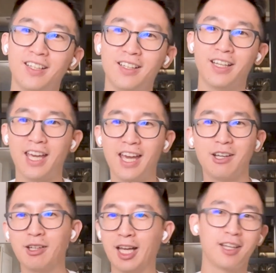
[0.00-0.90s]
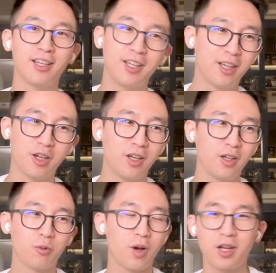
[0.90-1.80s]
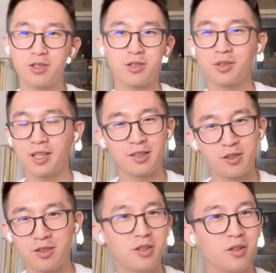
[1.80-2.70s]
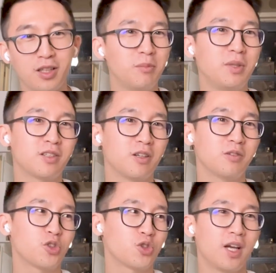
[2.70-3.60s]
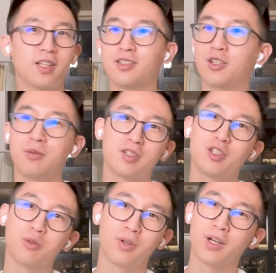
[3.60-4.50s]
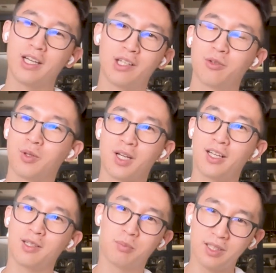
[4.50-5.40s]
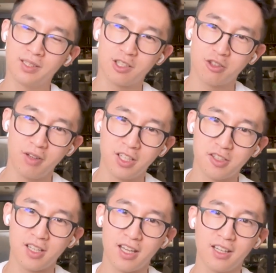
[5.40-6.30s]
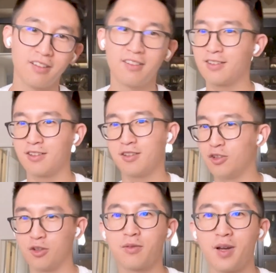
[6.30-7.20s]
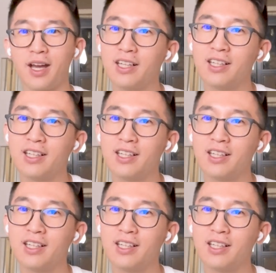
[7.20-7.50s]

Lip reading: Like, hey, like why are you like, you don't need to be so stressed, don't need to be so worried, we're not in a bleak situation, you're fine.